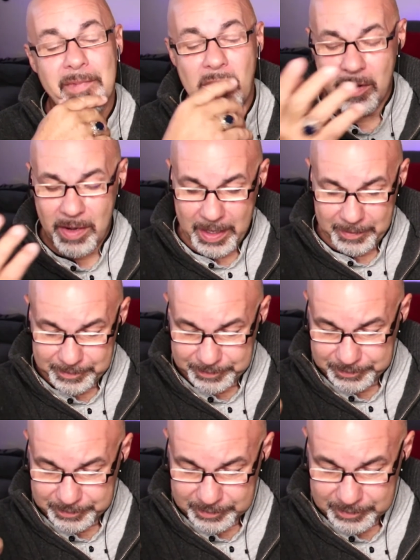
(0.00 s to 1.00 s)
All right.
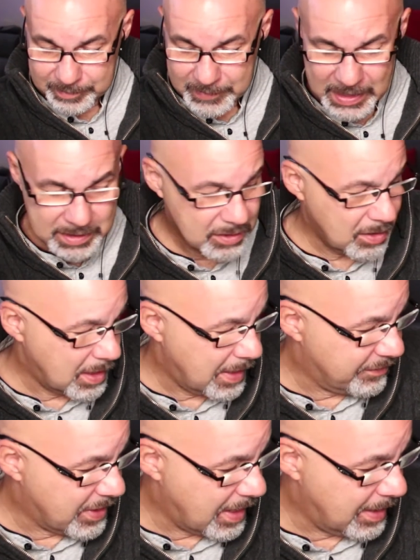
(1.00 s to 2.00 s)
That's all
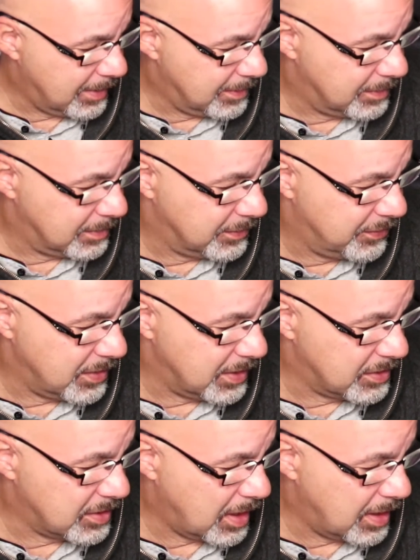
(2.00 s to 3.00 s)
I've got for this
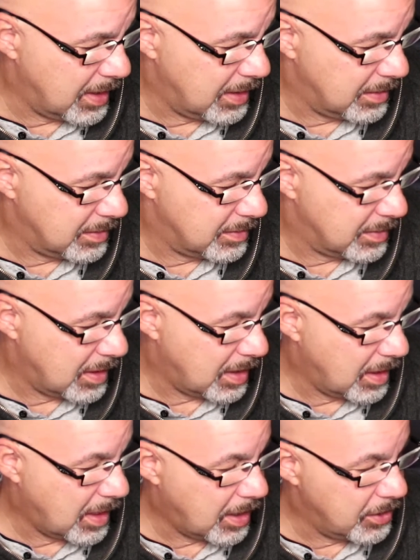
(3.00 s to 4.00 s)
Sunday.
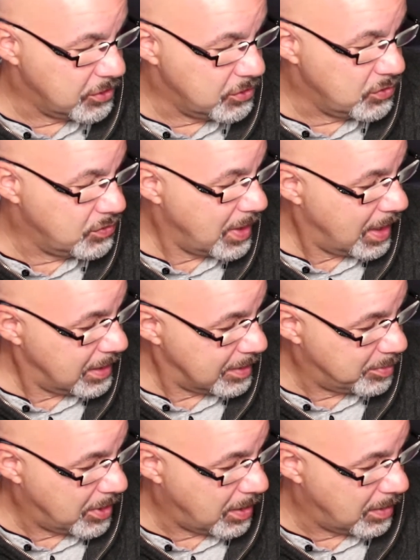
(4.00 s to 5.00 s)
Are you ready,
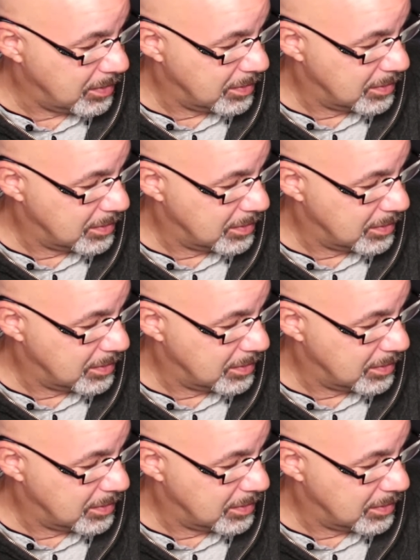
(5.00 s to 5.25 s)
Poe?